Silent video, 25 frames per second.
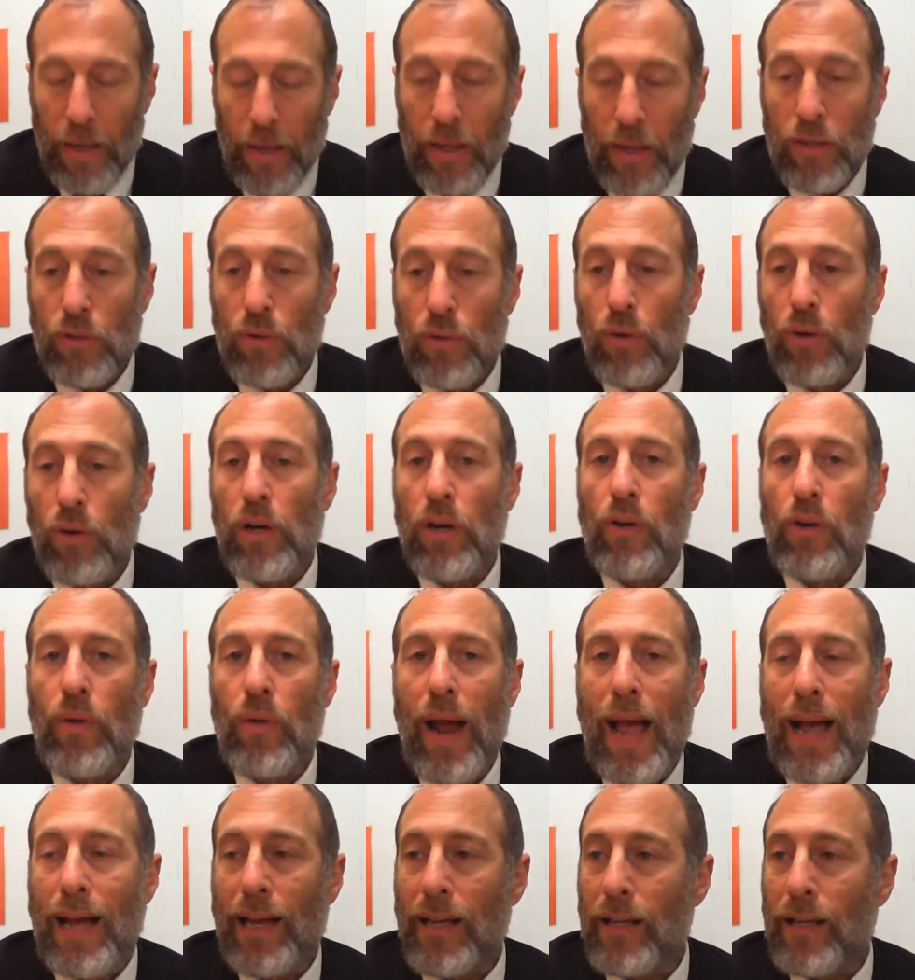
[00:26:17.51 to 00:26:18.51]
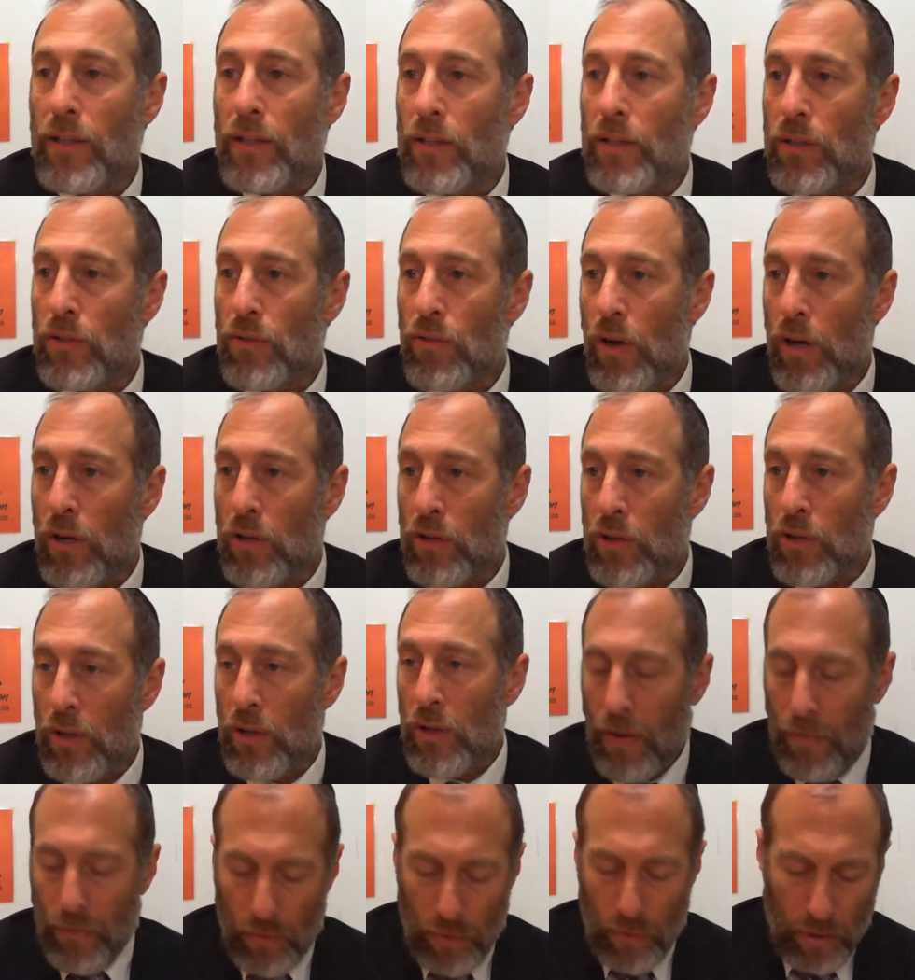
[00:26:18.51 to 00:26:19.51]
He saw a crack in the structure,
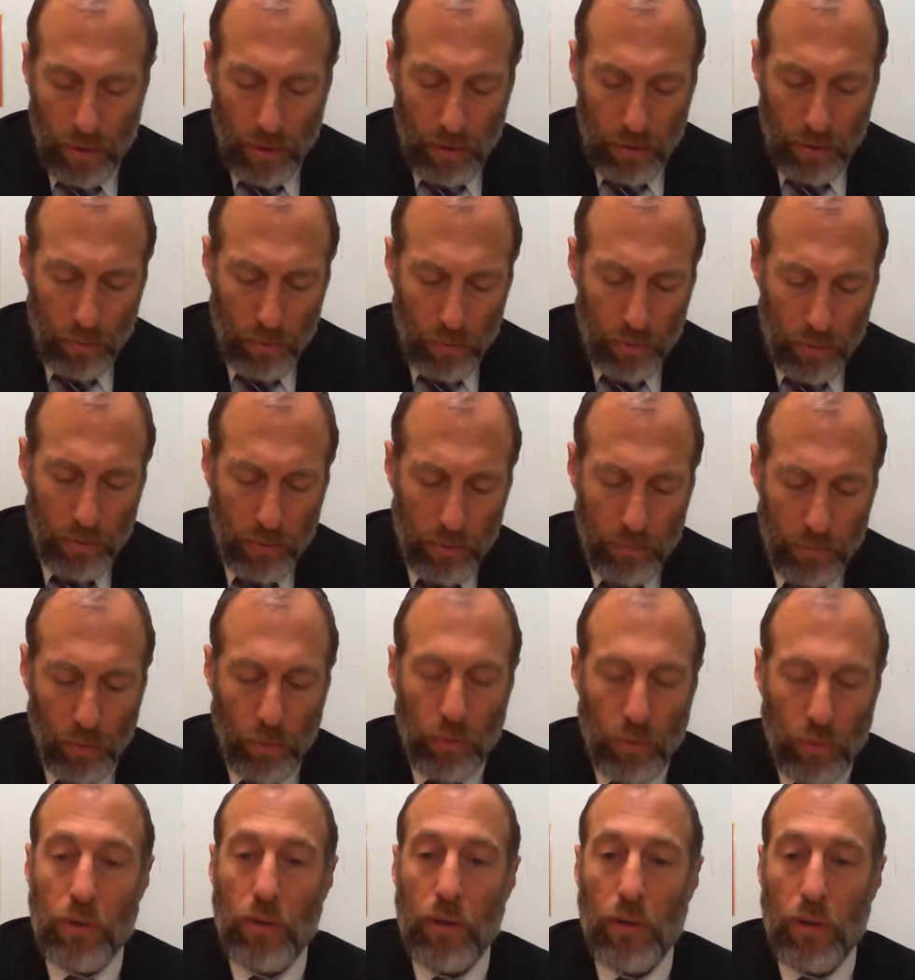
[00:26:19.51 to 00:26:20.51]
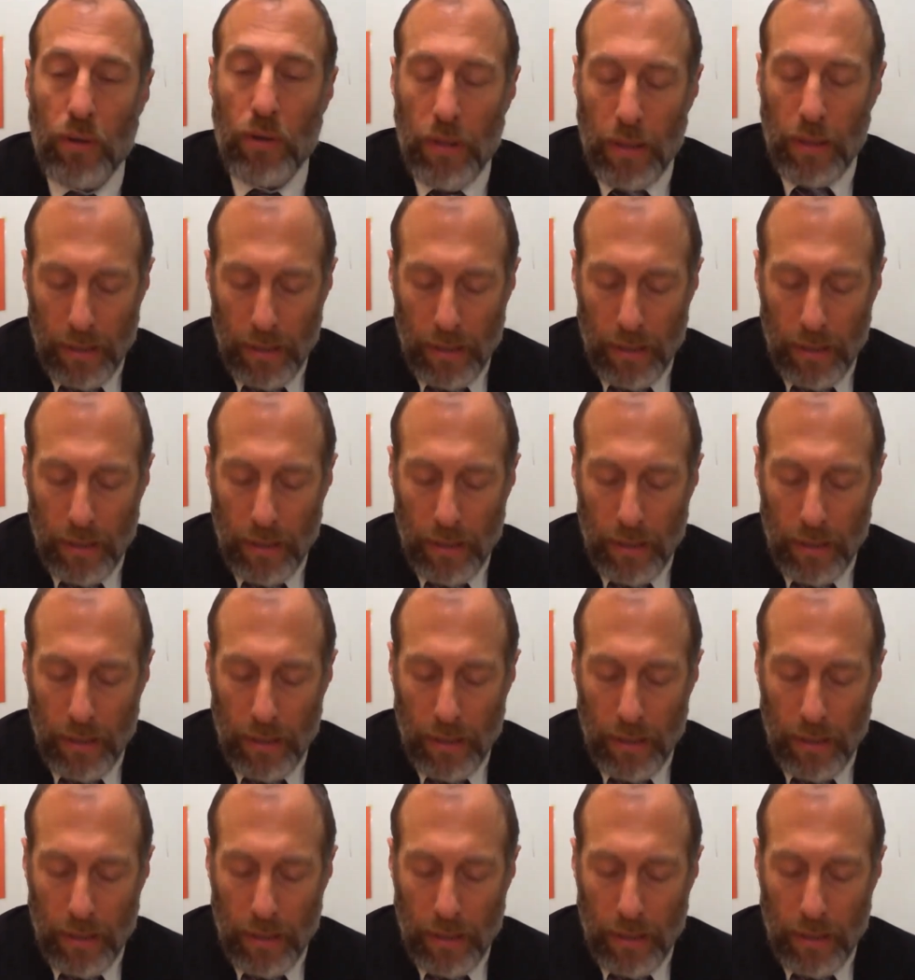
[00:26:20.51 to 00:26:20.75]
therefore it was muta.